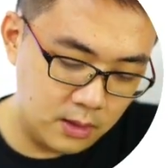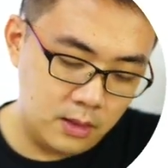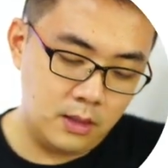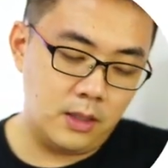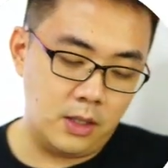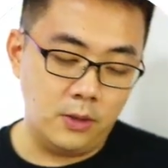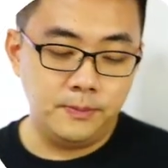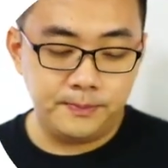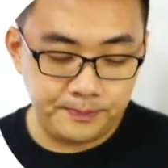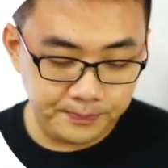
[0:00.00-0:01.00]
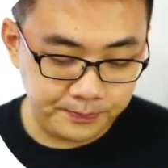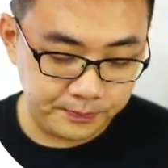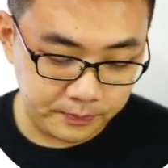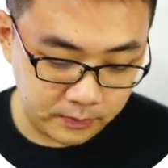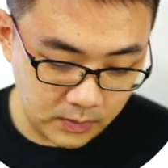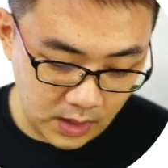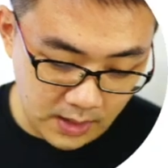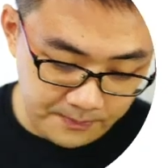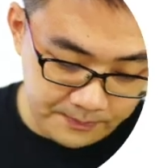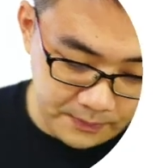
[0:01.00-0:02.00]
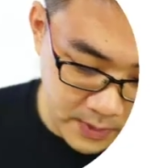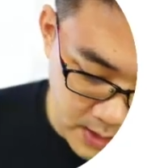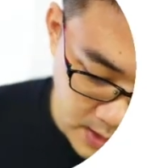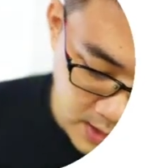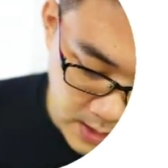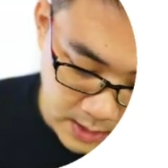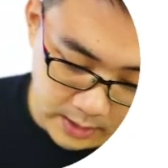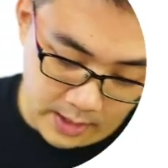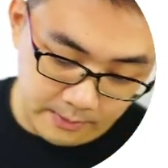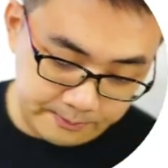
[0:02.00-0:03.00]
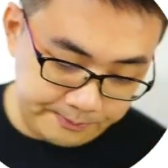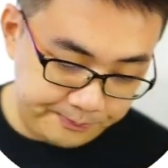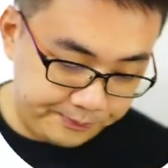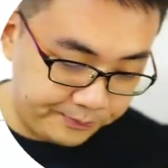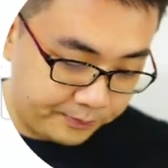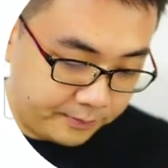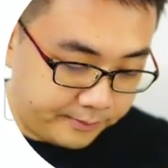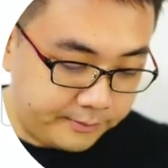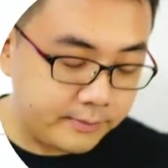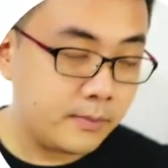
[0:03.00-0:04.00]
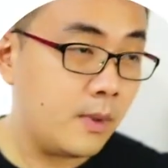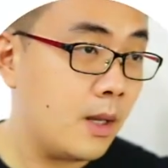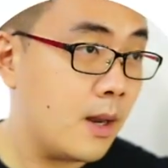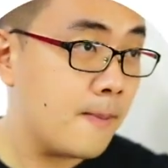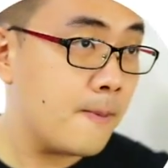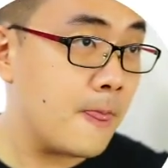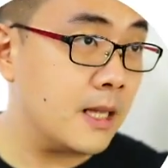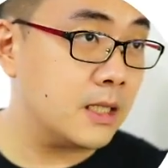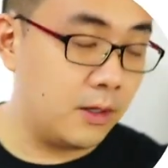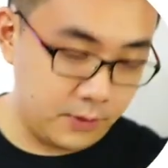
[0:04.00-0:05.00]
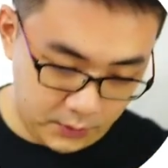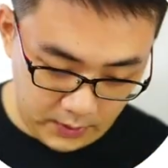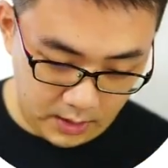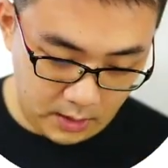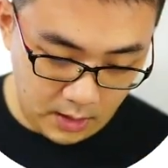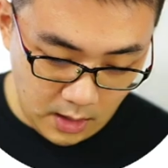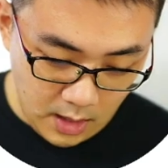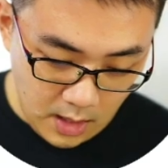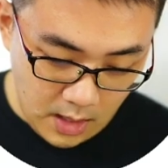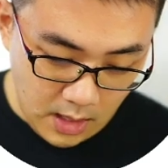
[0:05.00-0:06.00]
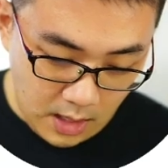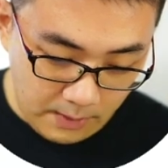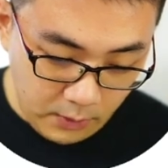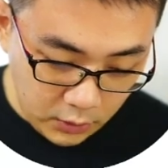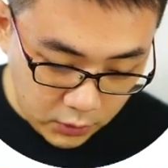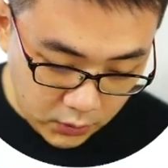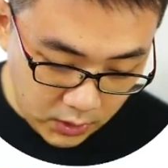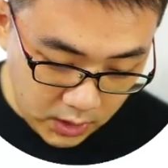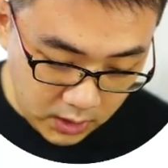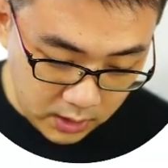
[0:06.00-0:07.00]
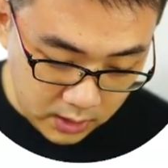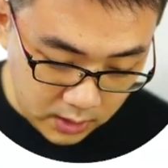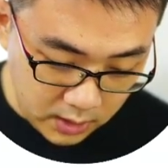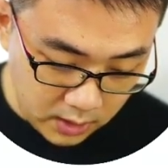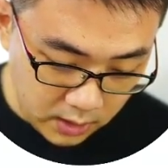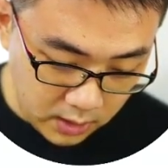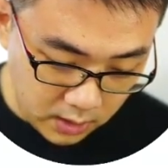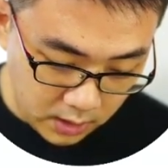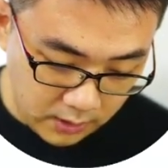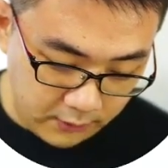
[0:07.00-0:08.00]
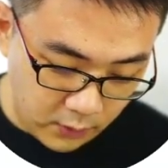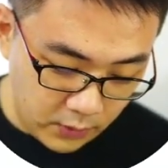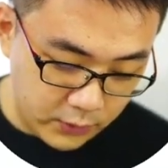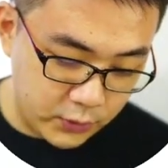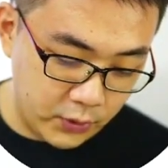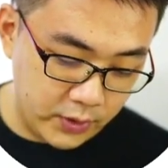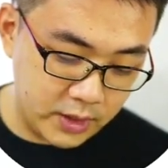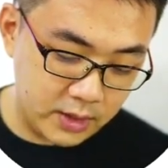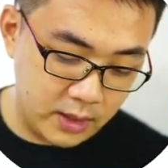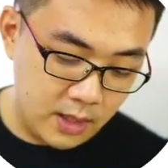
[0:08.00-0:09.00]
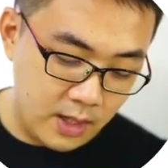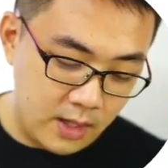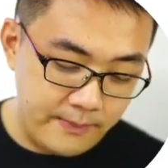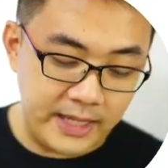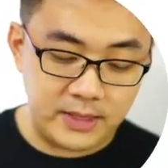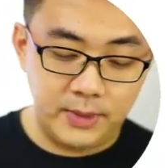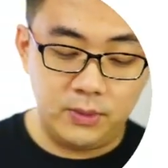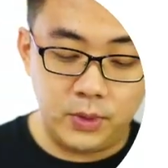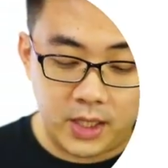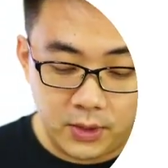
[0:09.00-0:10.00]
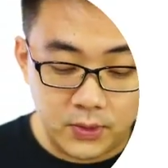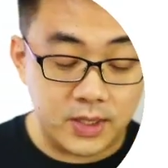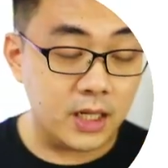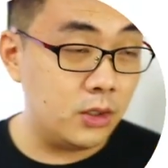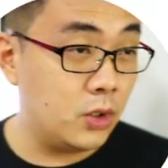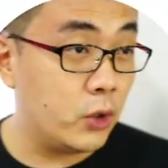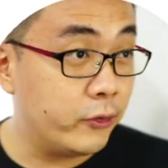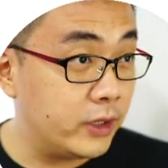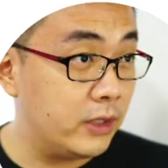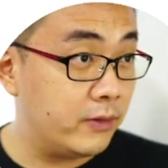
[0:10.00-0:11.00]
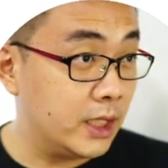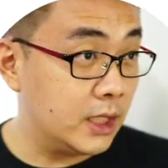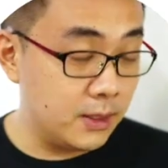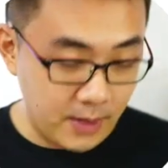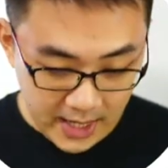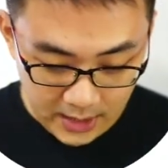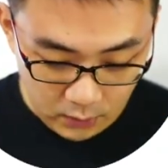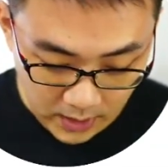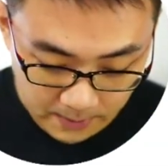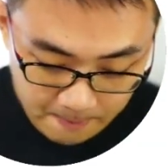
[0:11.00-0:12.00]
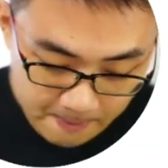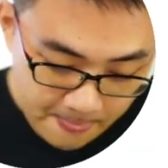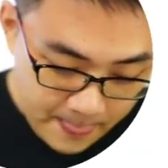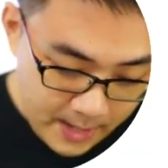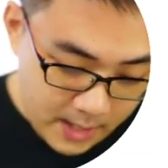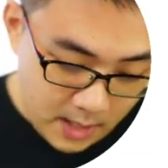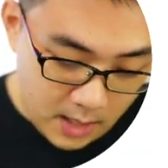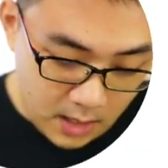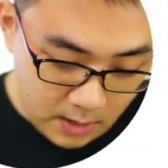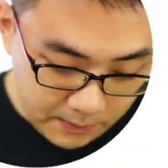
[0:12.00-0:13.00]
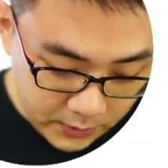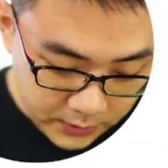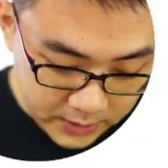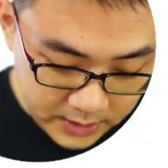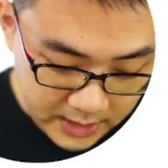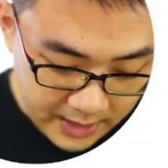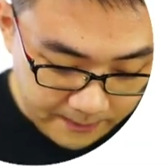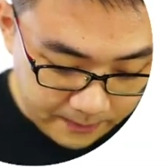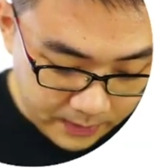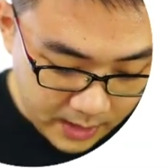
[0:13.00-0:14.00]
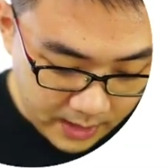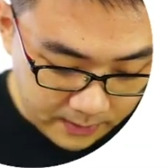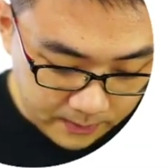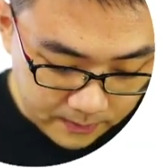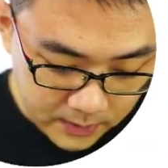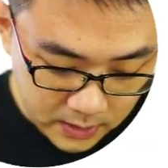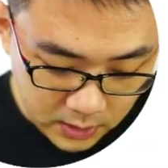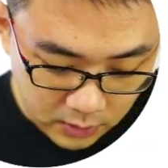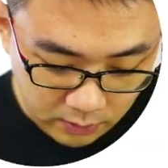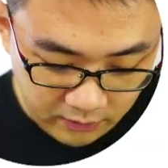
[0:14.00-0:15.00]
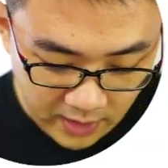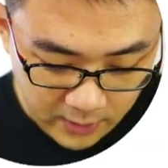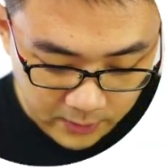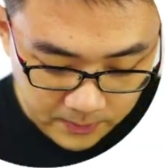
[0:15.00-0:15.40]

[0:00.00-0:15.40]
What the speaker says: There you go. Okay. Yep. That's how we do it. I'm not sure if you want to show is maximum, we can use second derivative later, but anyway, I'm gonna just let add stationary value